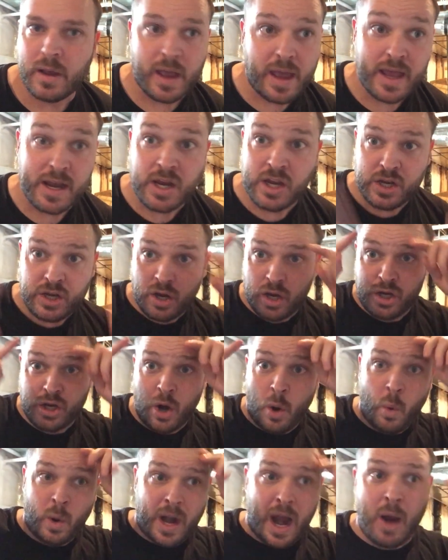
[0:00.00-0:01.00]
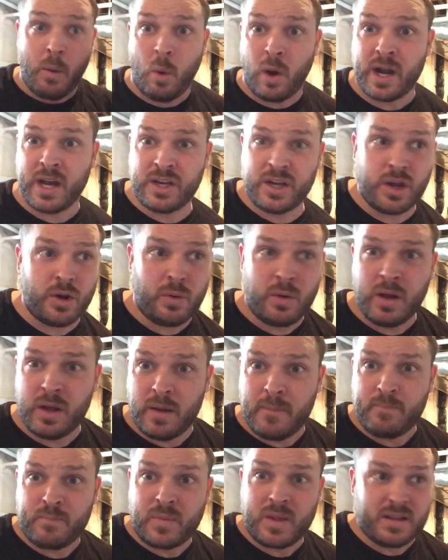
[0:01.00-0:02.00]
And you know what I want to do?
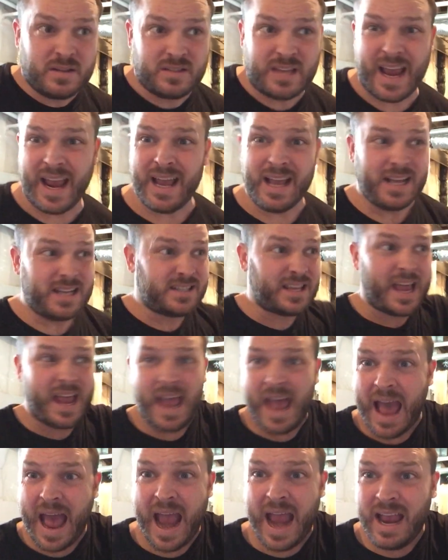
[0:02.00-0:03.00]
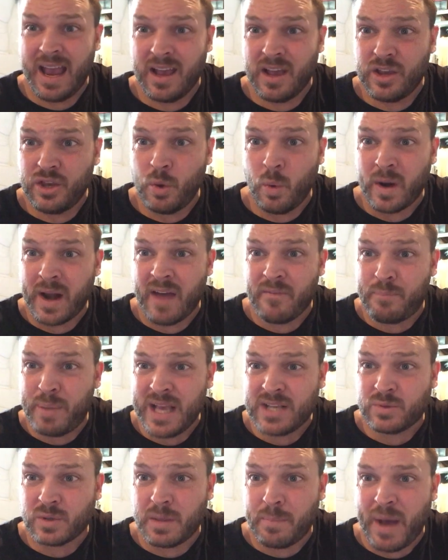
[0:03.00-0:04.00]
Say, hey, you want to have
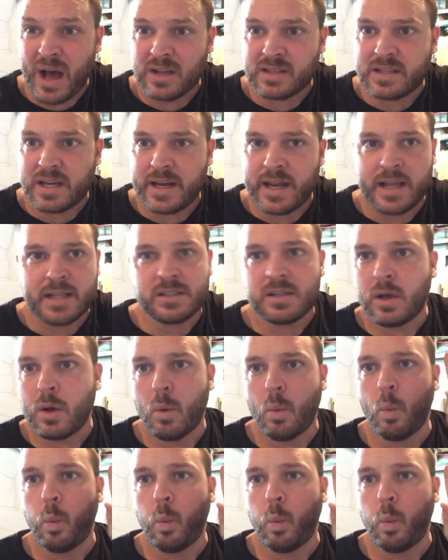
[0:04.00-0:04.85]
peace with the Palestinians?